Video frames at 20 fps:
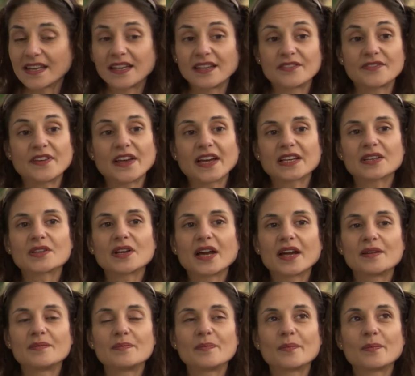In fact,
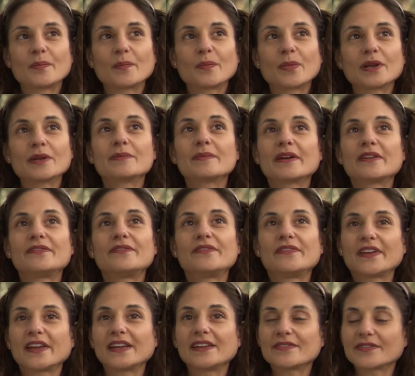I'm, one of my
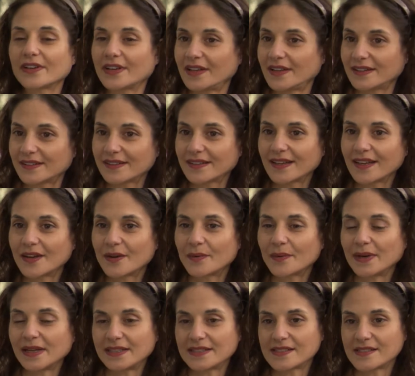favorite
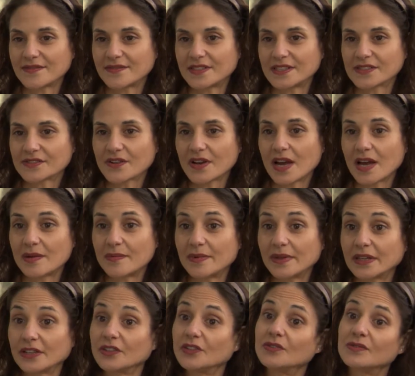ways of
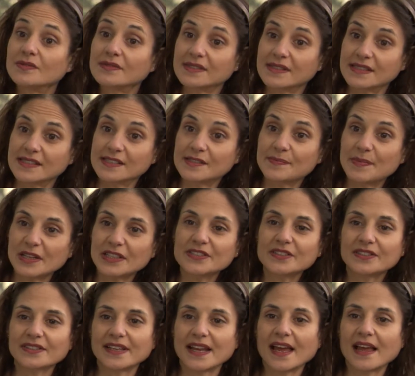describing Newton's
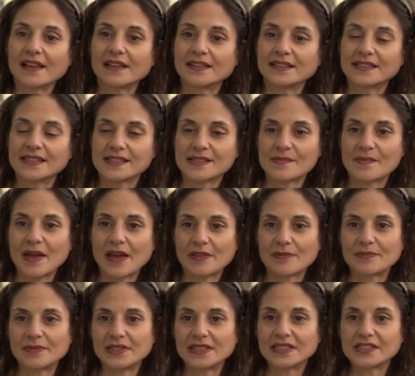special talent as a
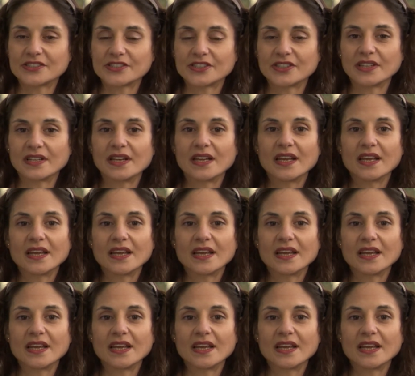mathematician,